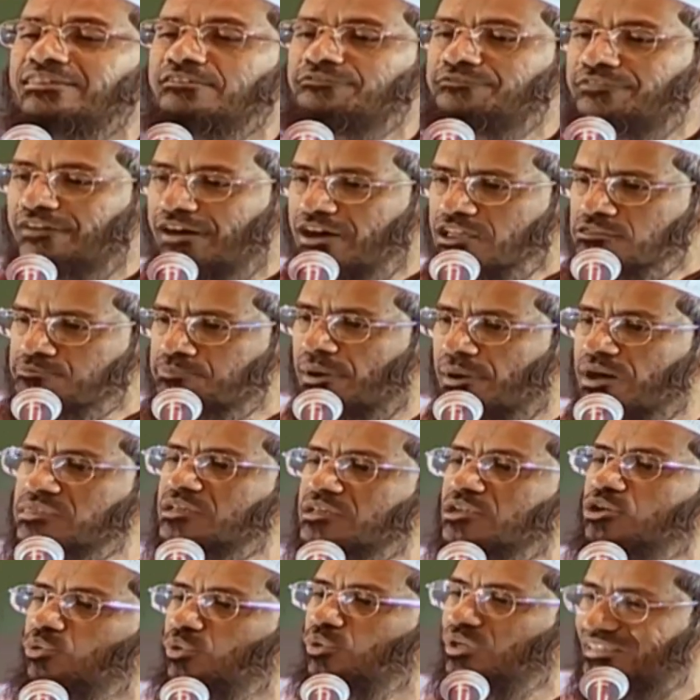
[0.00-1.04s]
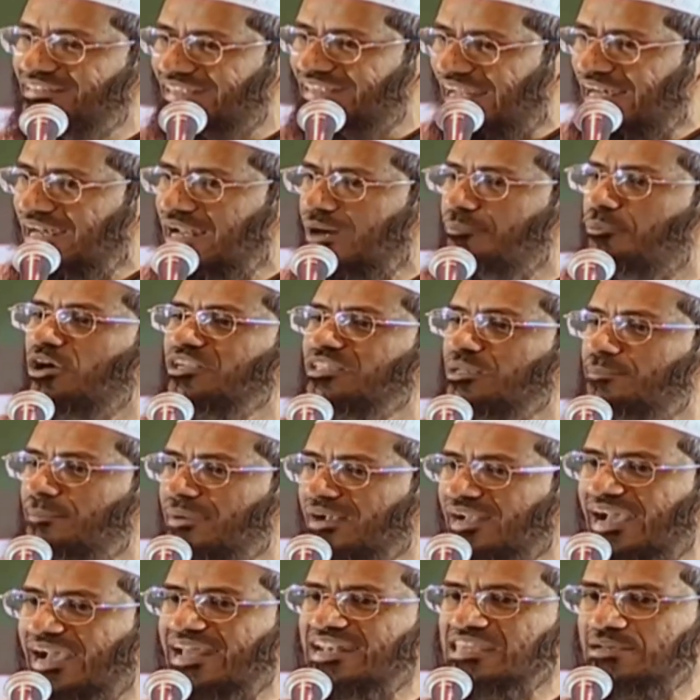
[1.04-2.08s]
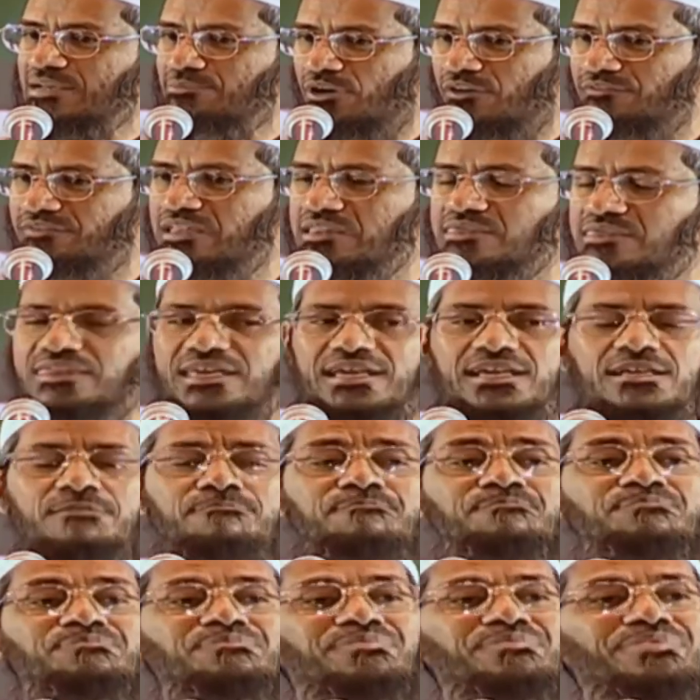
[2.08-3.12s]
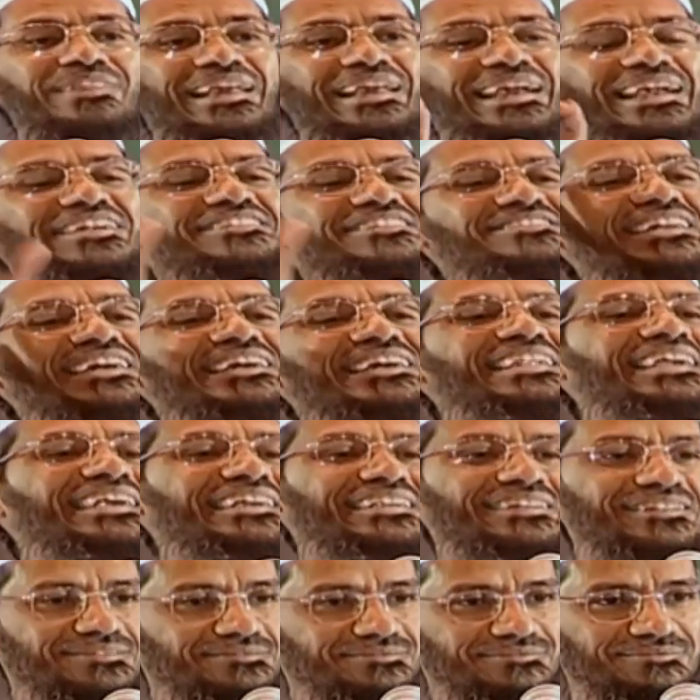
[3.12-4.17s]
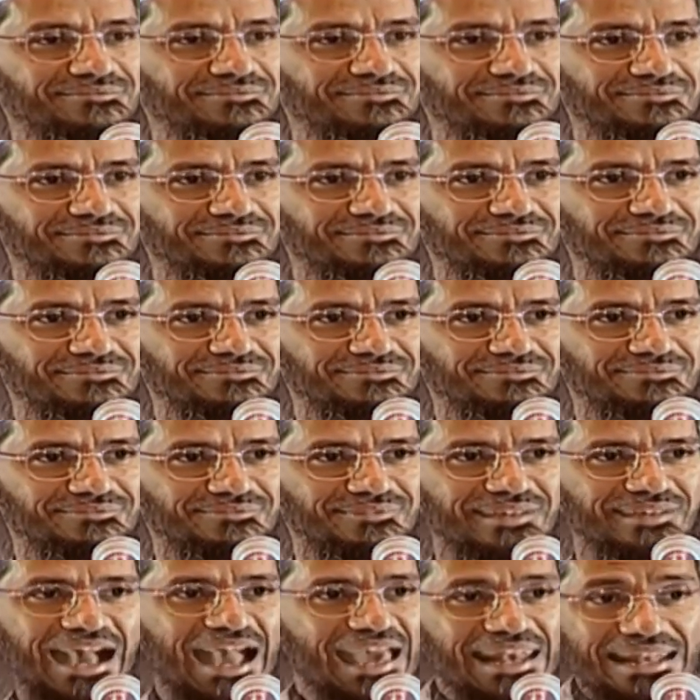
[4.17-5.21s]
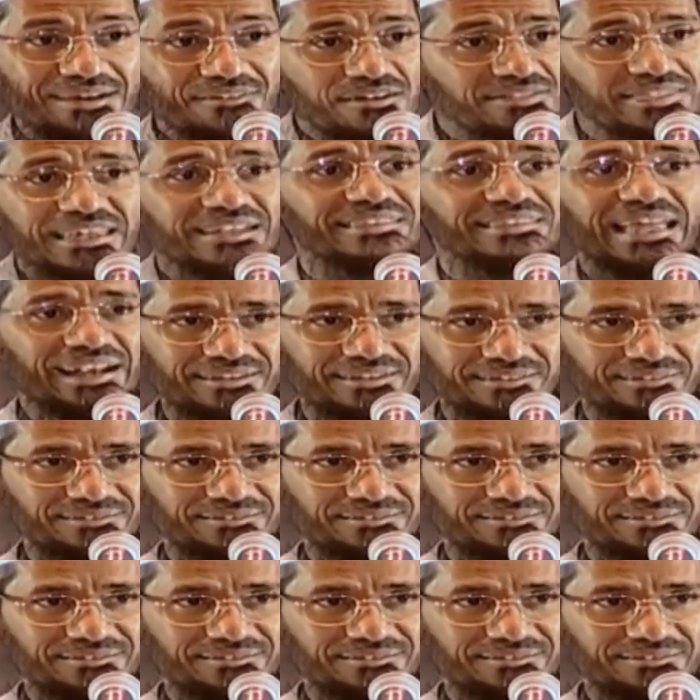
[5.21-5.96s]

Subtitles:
that the first person who will tell about the mechanism of this thing is the creator. I never said that.